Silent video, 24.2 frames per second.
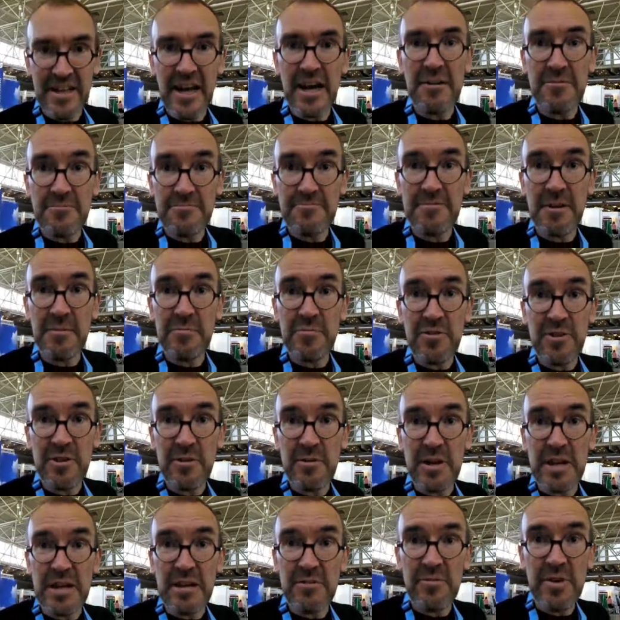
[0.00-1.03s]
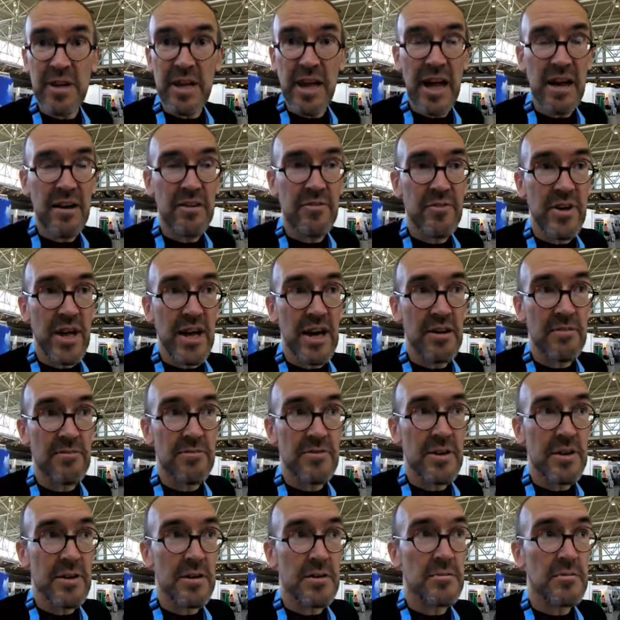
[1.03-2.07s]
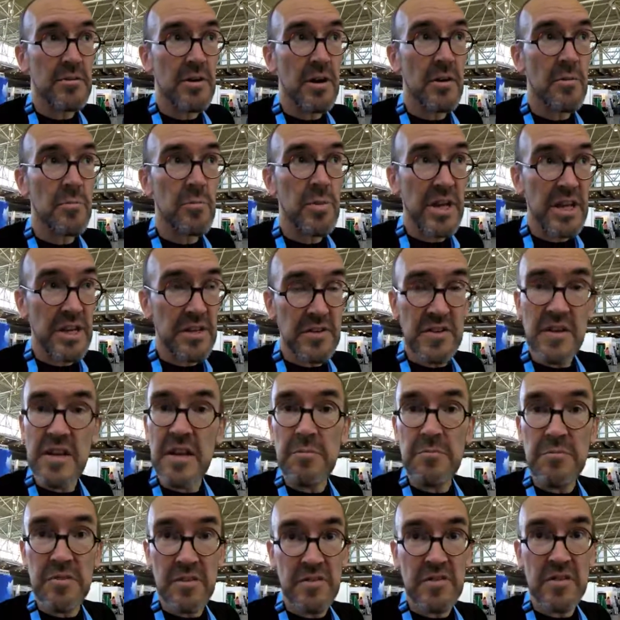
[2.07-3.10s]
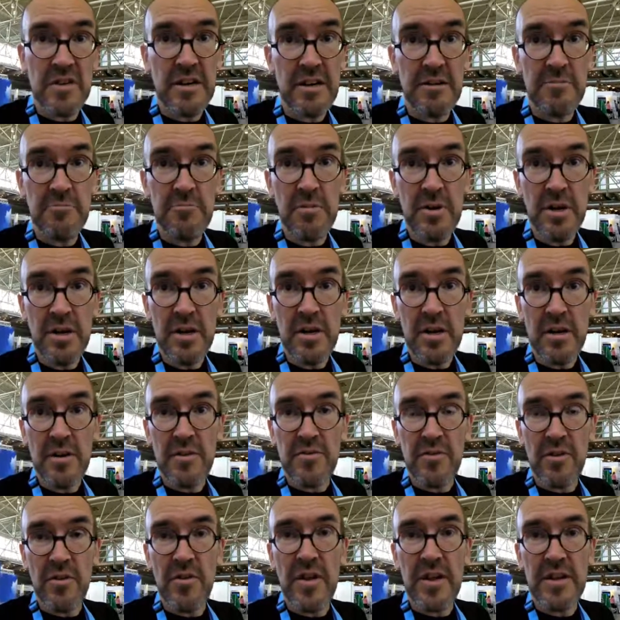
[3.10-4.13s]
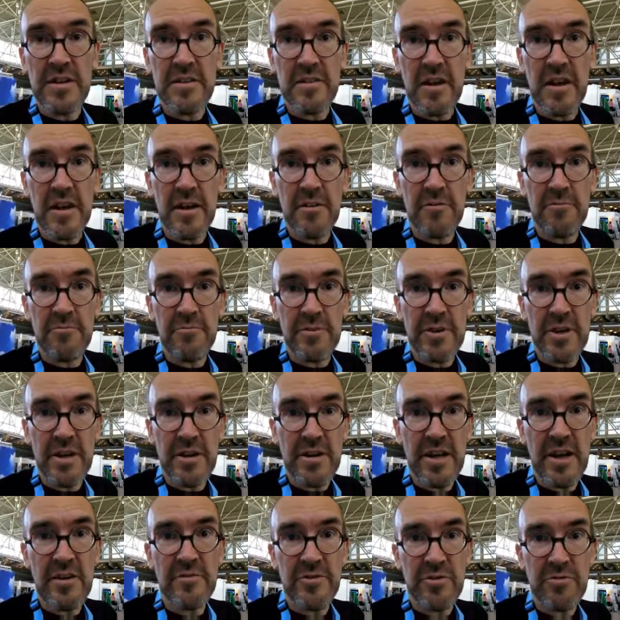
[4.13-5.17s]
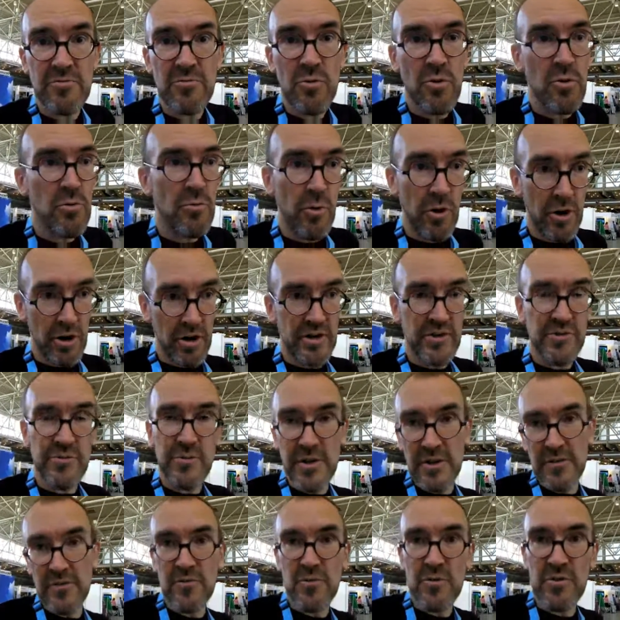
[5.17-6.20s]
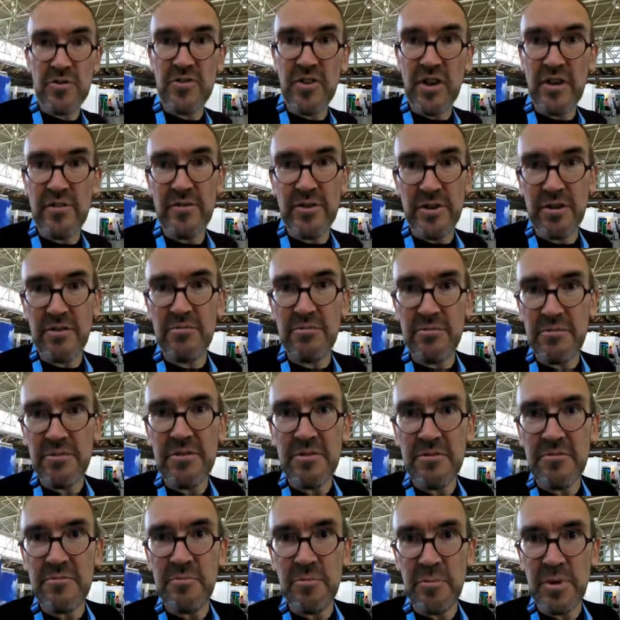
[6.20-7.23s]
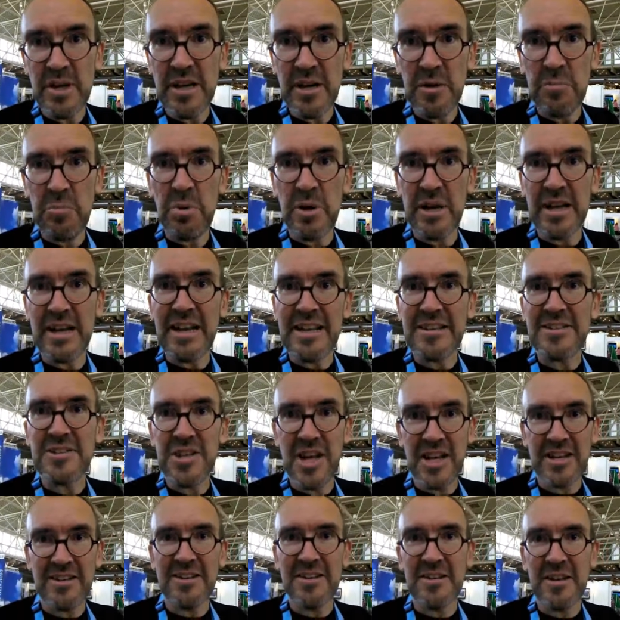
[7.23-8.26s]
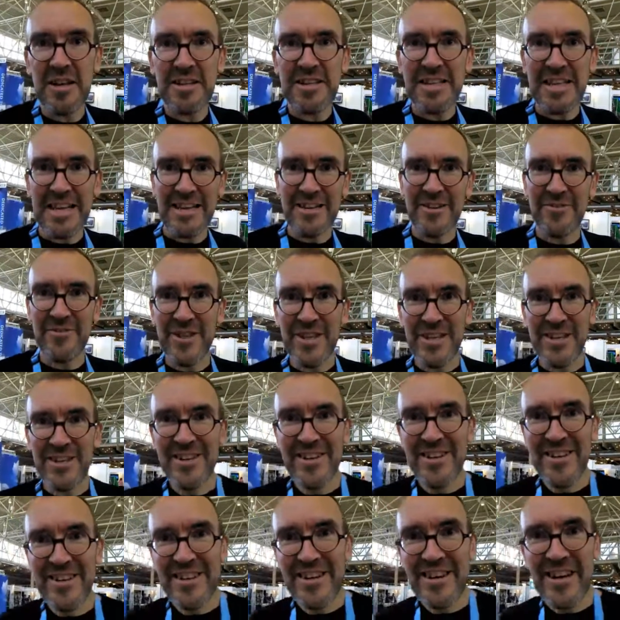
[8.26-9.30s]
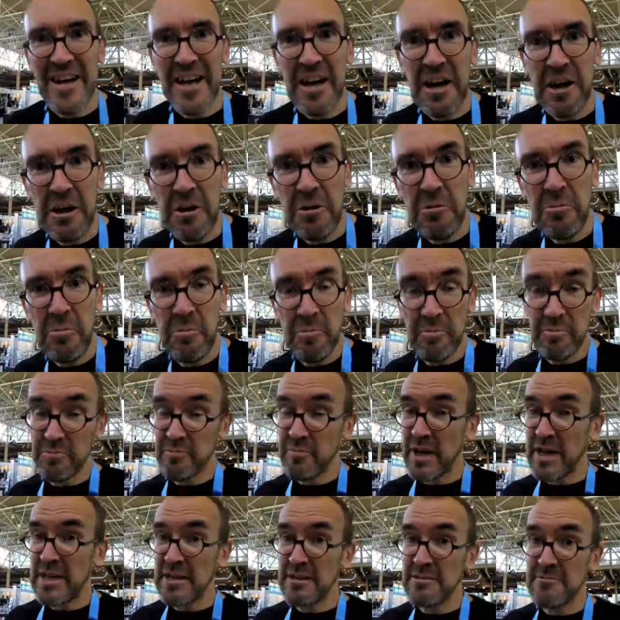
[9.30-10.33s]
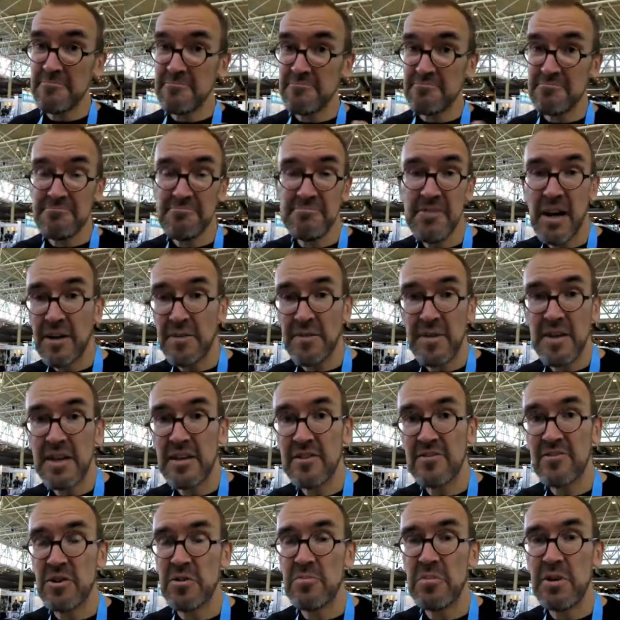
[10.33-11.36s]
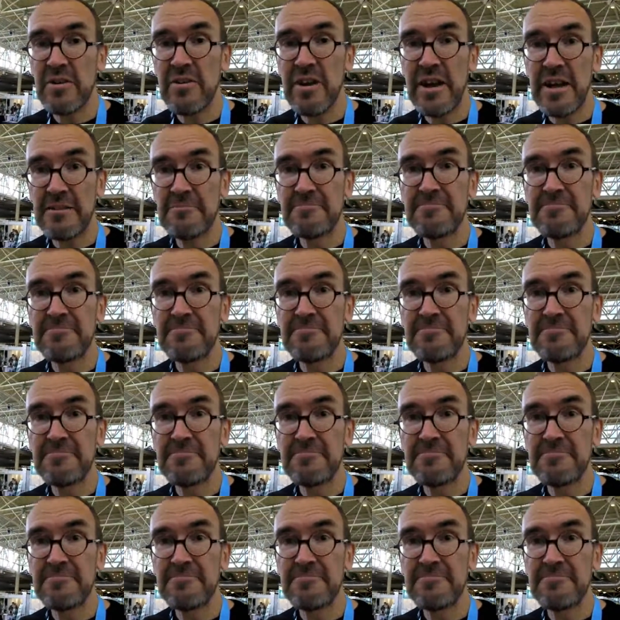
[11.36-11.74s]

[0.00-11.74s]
Yeah, absolutely. And we have a bigger team this time, so that we don't have to work 24/7 and be completely shattered at the end of it. And I think it's going to be great.